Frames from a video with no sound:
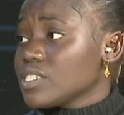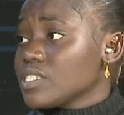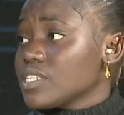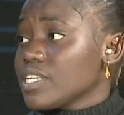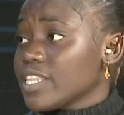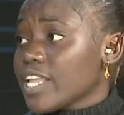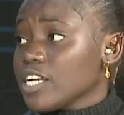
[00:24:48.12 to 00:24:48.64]

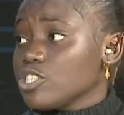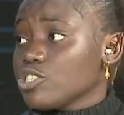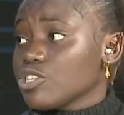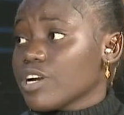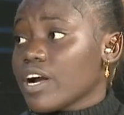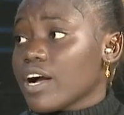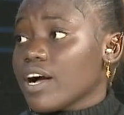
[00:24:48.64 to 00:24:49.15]
in
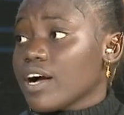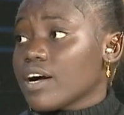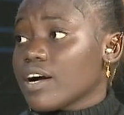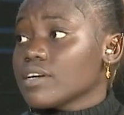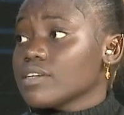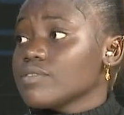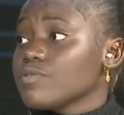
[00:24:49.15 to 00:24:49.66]

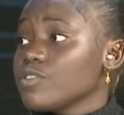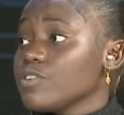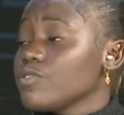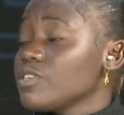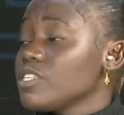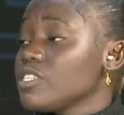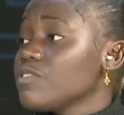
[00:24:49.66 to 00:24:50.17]
Nigeria
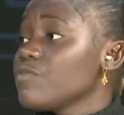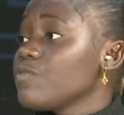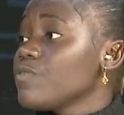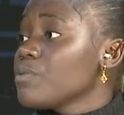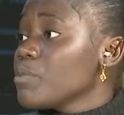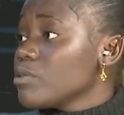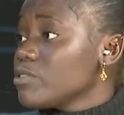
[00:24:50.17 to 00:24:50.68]
is the
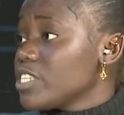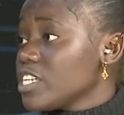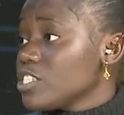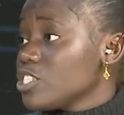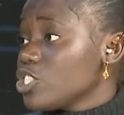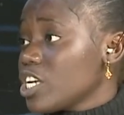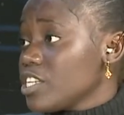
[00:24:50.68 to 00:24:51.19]
female
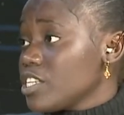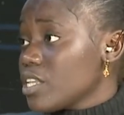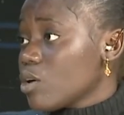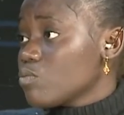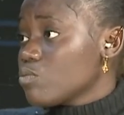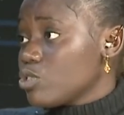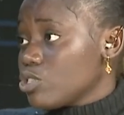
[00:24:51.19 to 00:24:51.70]

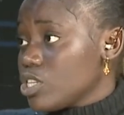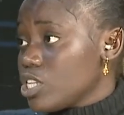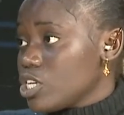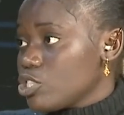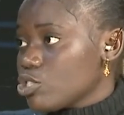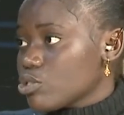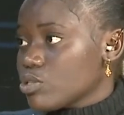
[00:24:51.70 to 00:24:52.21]
genital
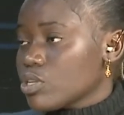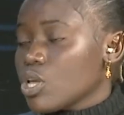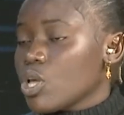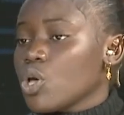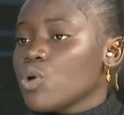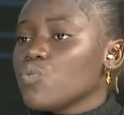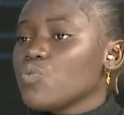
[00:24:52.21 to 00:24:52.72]

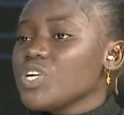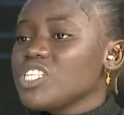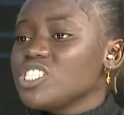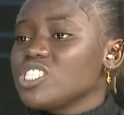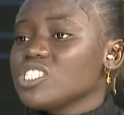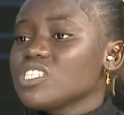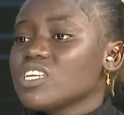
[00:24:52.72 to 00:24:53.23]
mutilation,
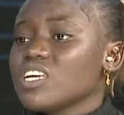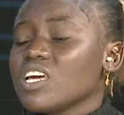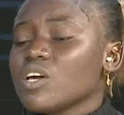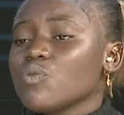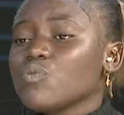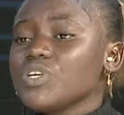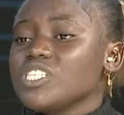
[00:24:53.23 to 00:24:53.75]

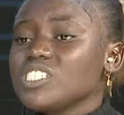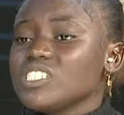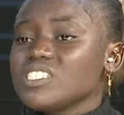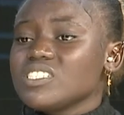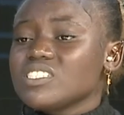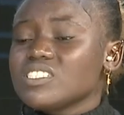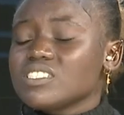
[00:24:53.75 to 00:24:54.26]
which
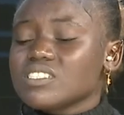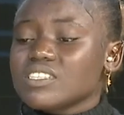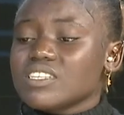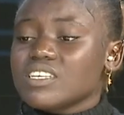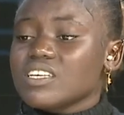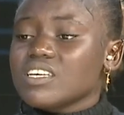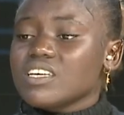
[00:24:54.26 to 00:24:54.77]
is
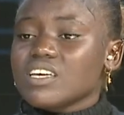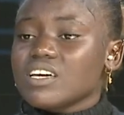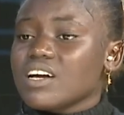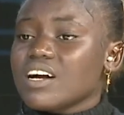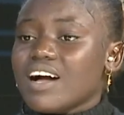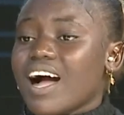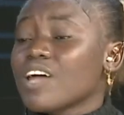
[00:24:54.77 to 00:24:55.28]

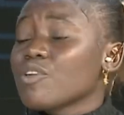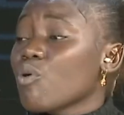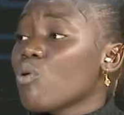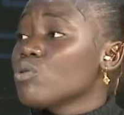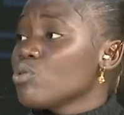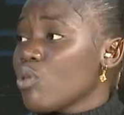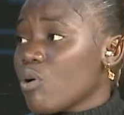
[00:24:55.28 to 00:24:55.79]
an
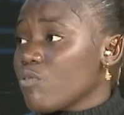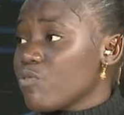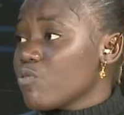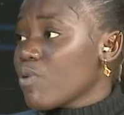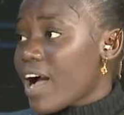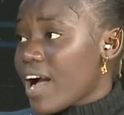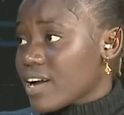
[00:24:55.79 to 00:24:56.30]

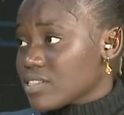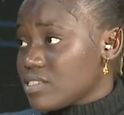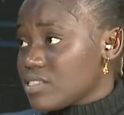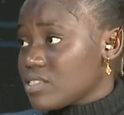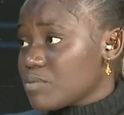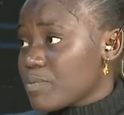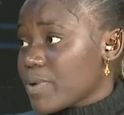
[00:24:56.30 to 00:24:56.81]
unlawful act
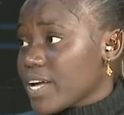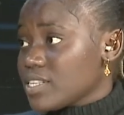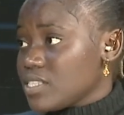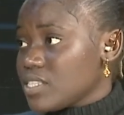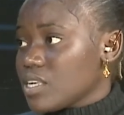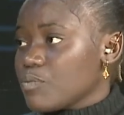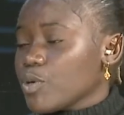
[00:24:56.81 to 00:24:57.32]
per
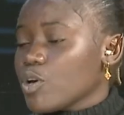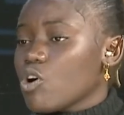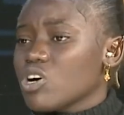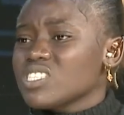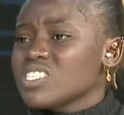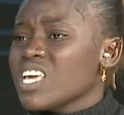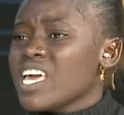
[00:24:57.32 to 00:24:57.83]
se,
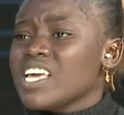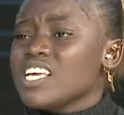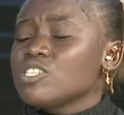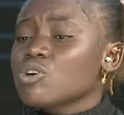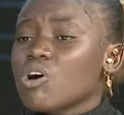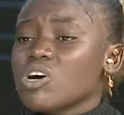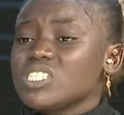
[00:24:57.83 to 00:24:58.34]
because
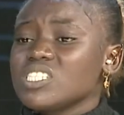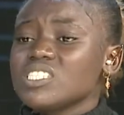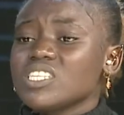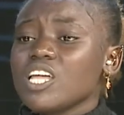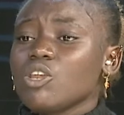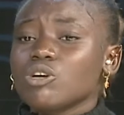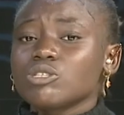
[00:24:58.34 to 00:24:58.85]
it causes
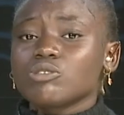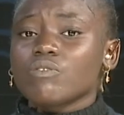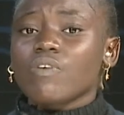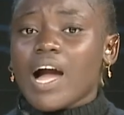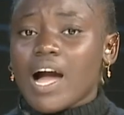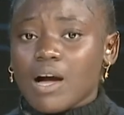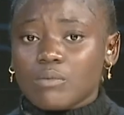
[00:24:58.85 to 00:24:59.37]
a lot of
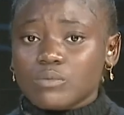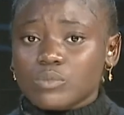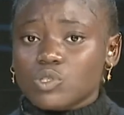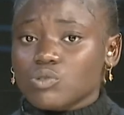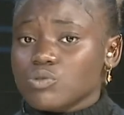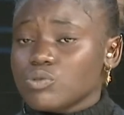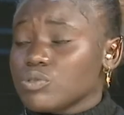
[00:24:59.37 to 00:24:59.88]
harm
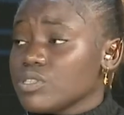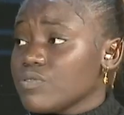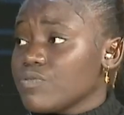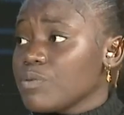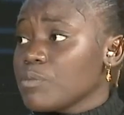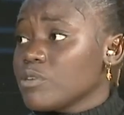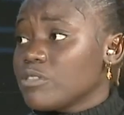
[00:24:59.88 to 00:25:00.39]
to the
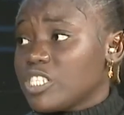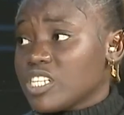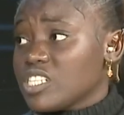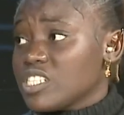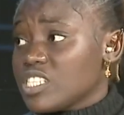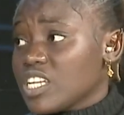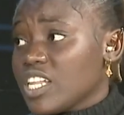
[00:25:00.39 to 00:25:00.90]
female
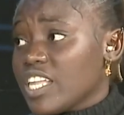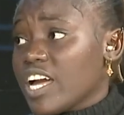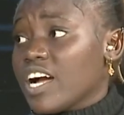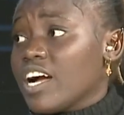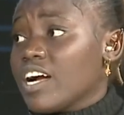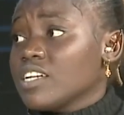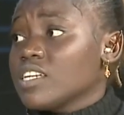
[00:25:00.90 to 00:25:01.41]

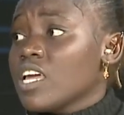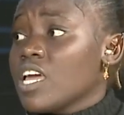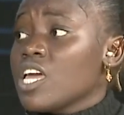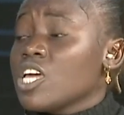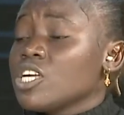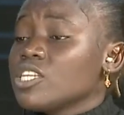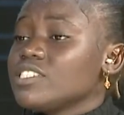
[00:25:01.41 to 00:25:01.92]
genitalia, and
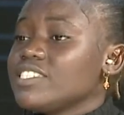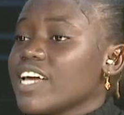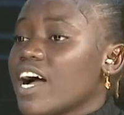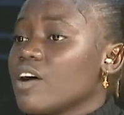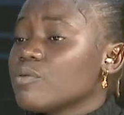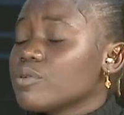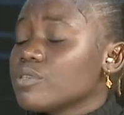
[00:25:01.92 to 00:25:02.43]

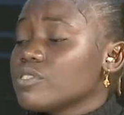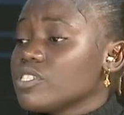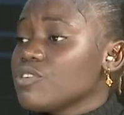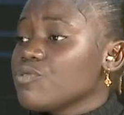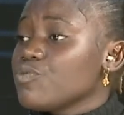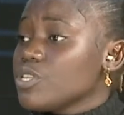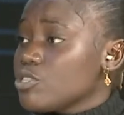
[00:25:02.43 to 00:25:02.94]

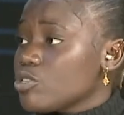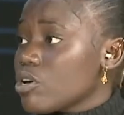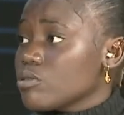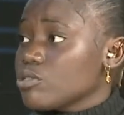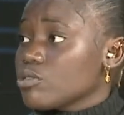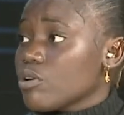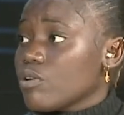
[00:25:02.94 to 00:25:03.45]
the
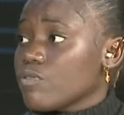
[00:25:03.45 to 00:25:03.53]
result of